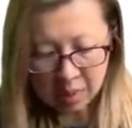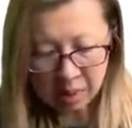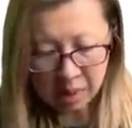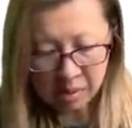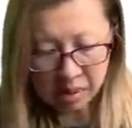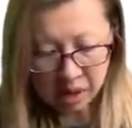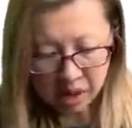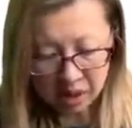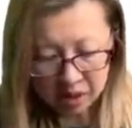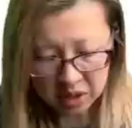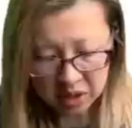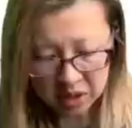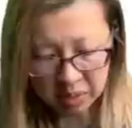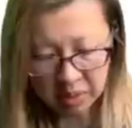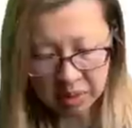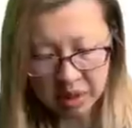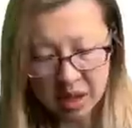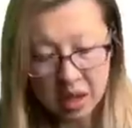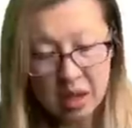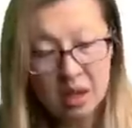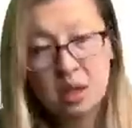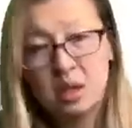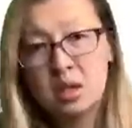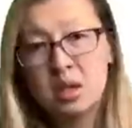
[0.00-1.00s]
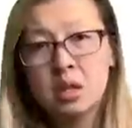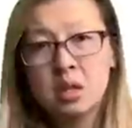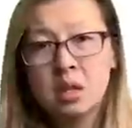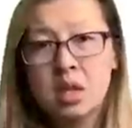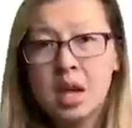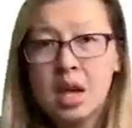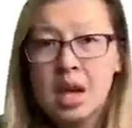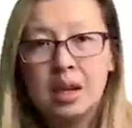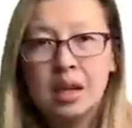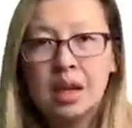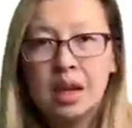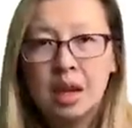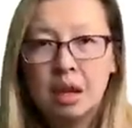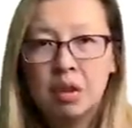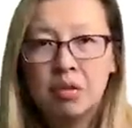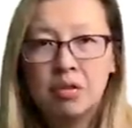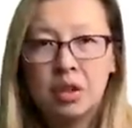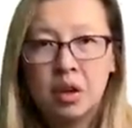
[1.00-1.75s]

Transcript: amongst the partners if